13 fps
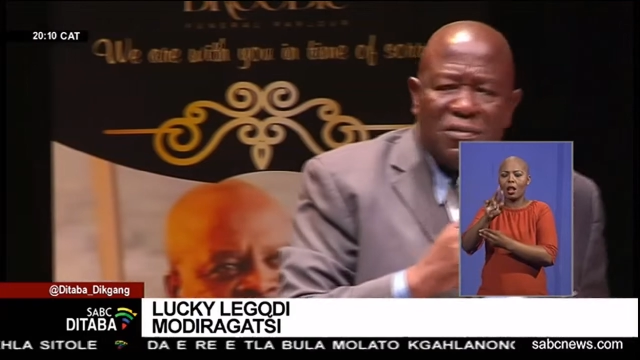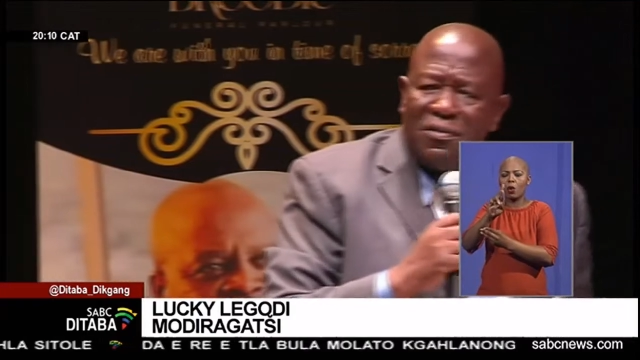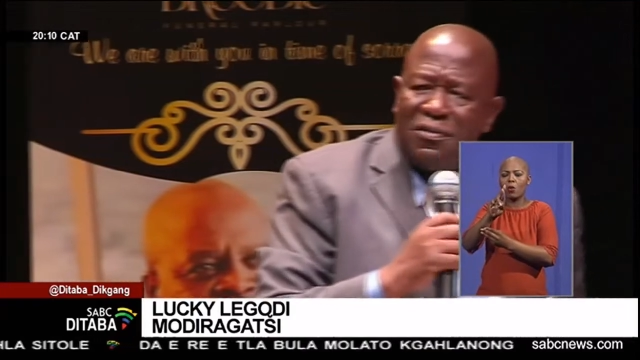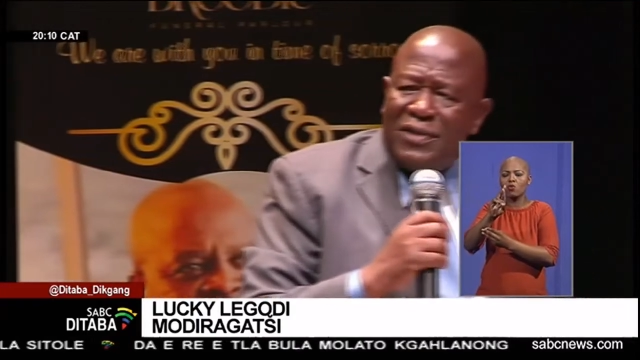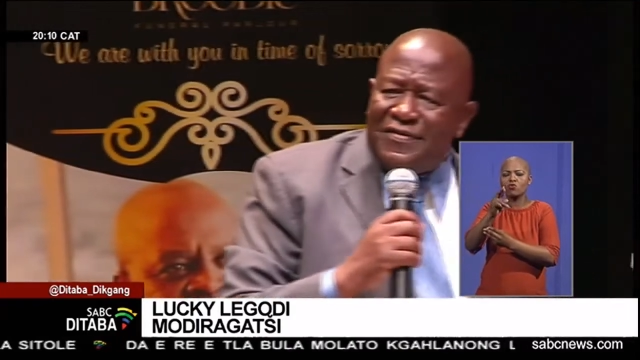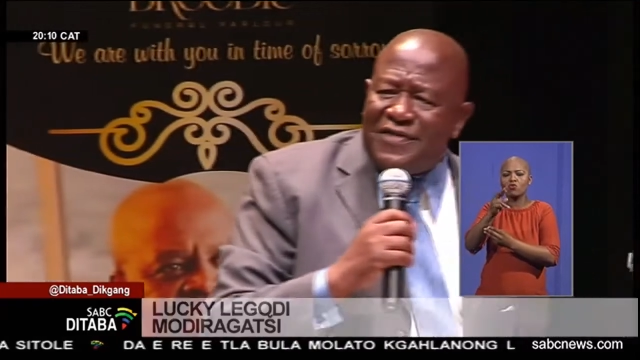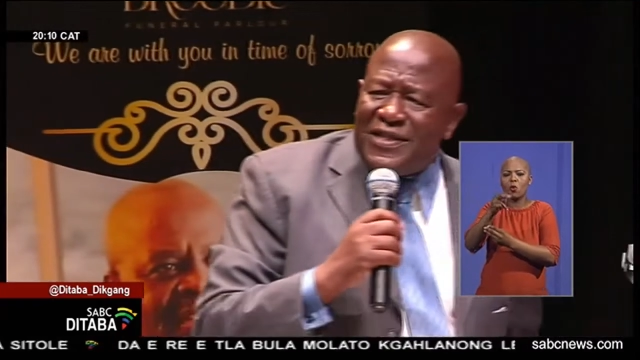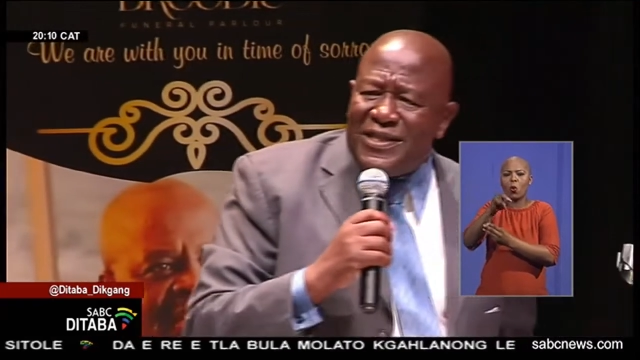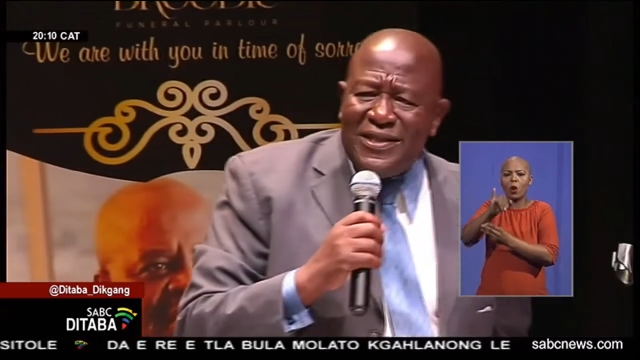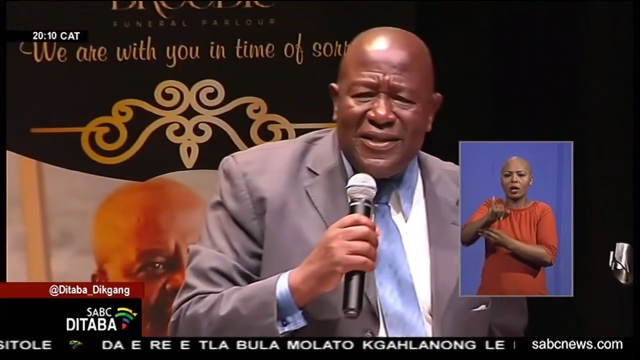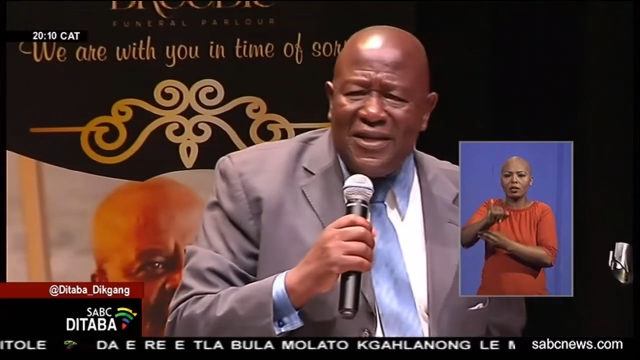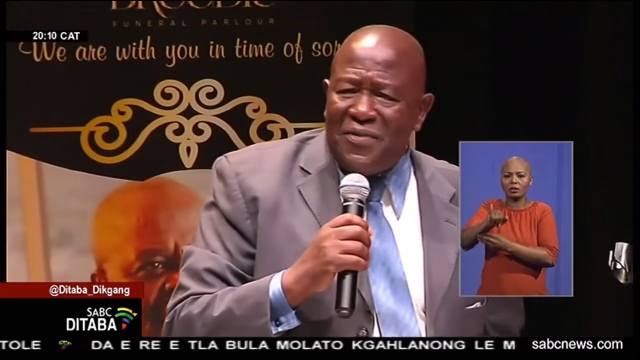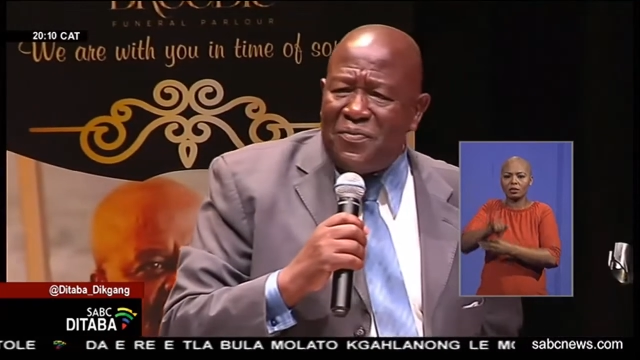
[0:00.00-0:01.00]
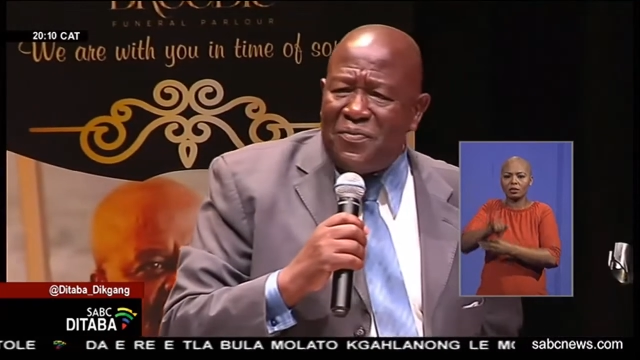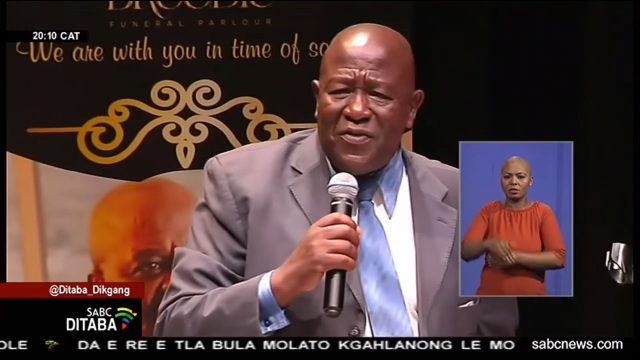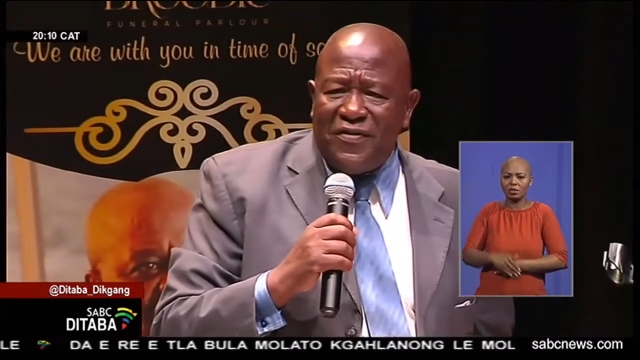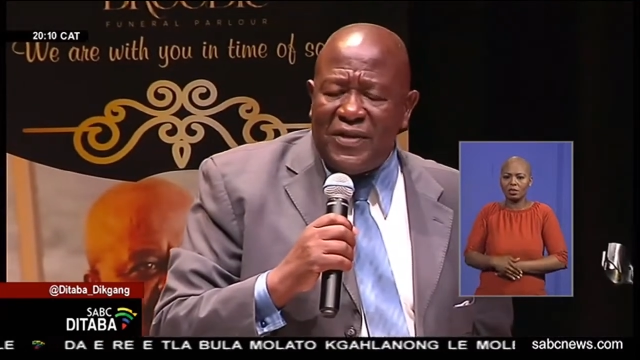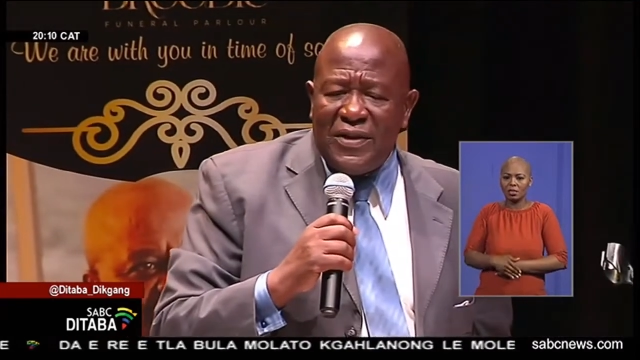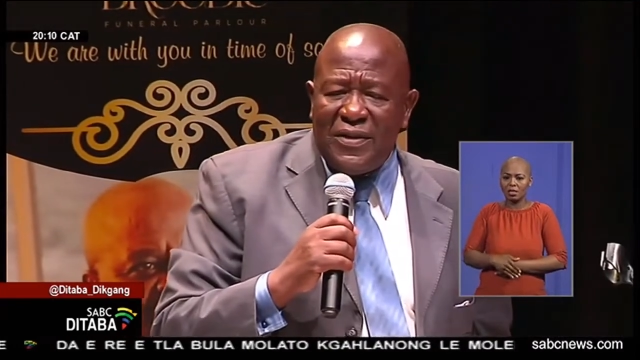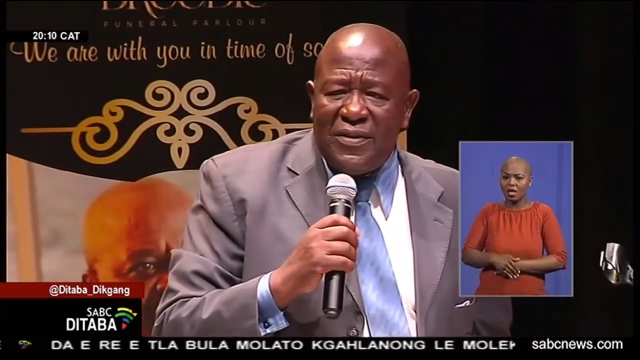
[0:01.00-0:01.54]
who have seen that
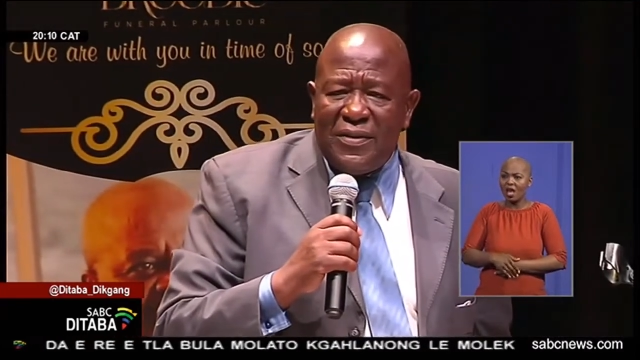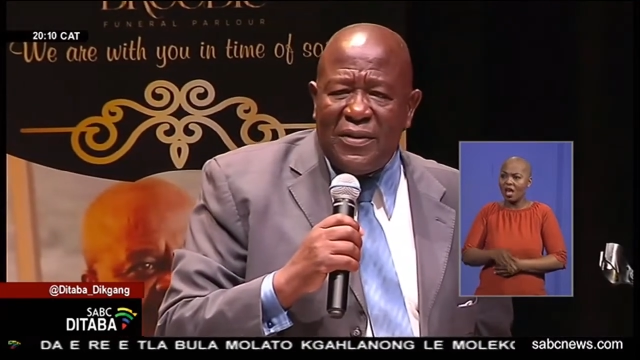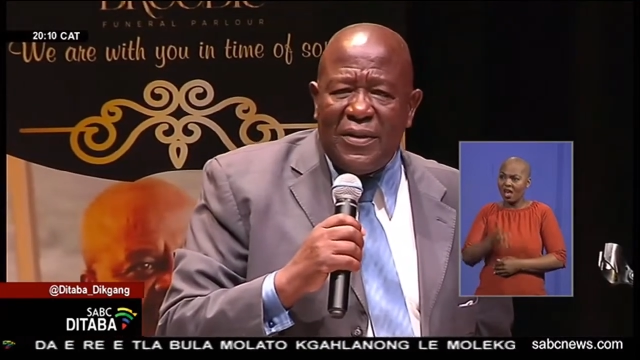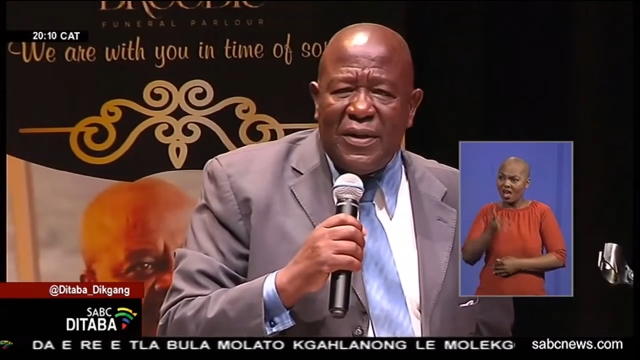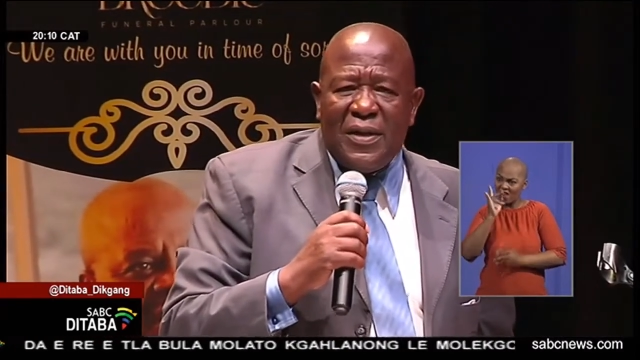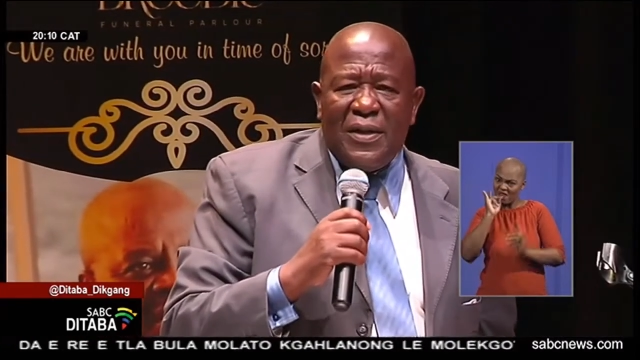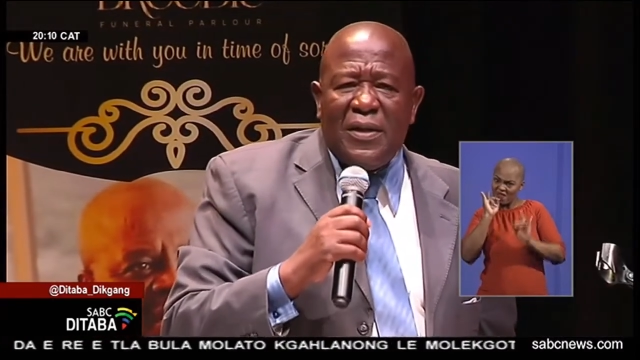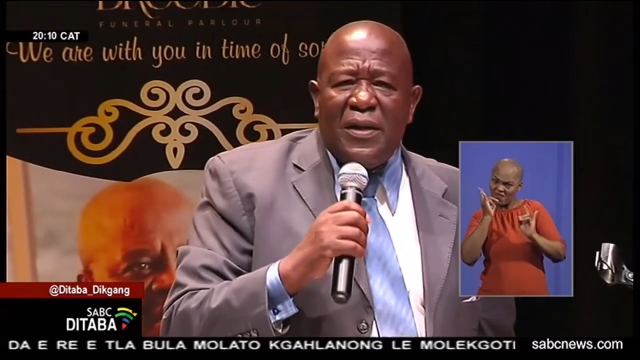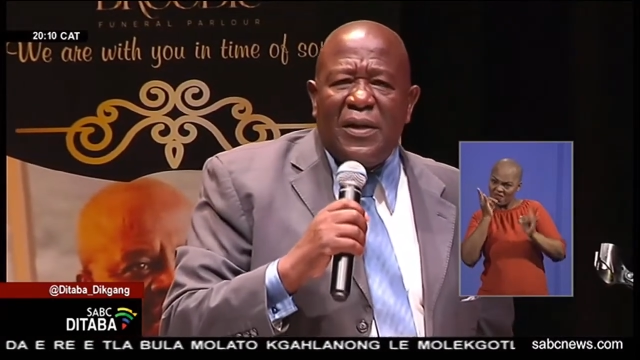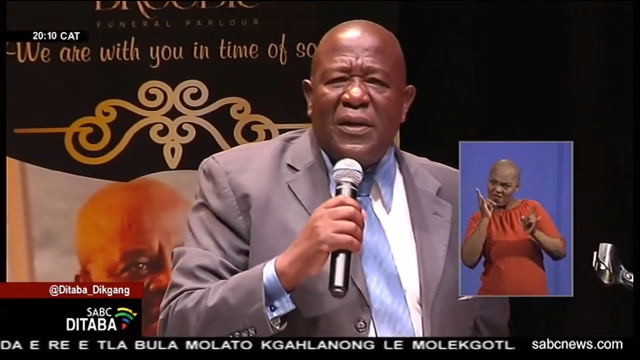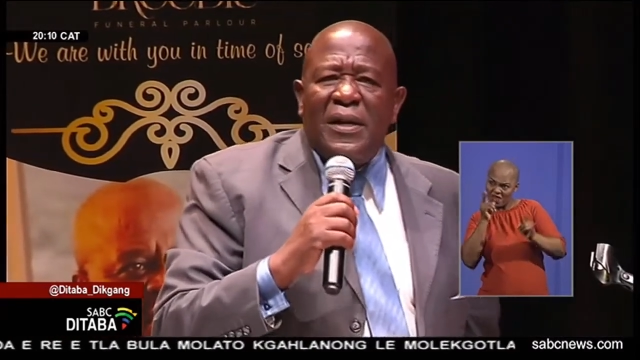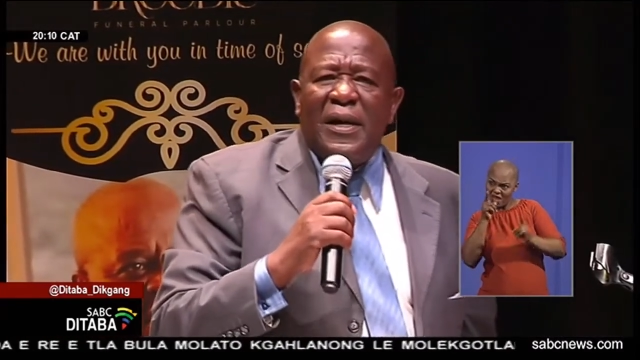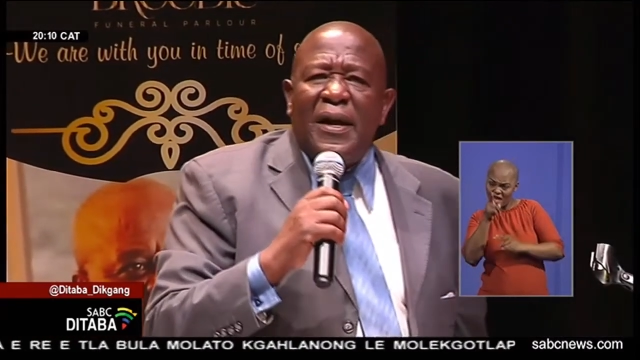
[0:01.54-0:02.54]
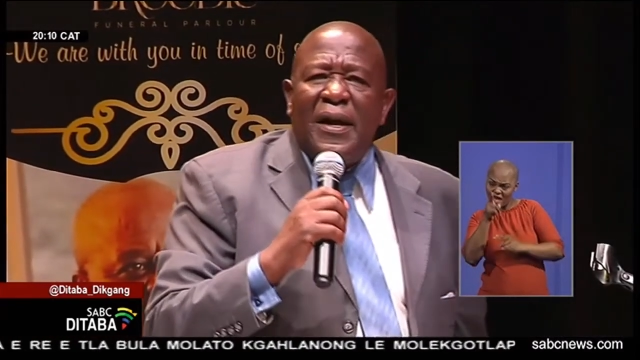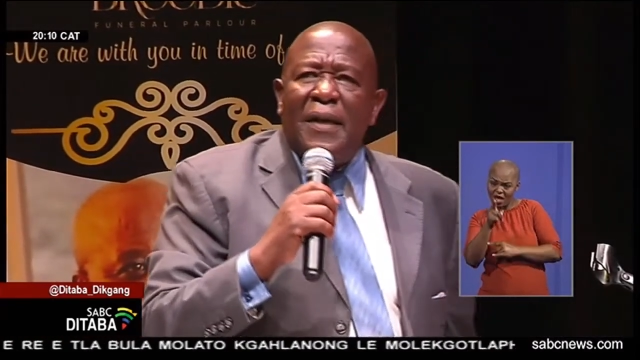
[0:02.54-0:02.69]
movie. A